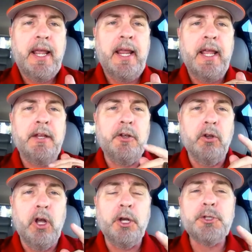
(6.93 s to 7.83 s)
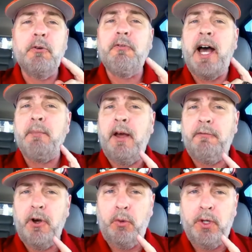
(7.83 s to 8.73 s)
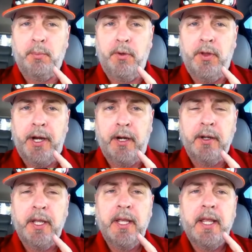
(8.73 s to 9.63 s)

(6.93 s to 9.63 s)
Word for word: and you'll also find my phone number there.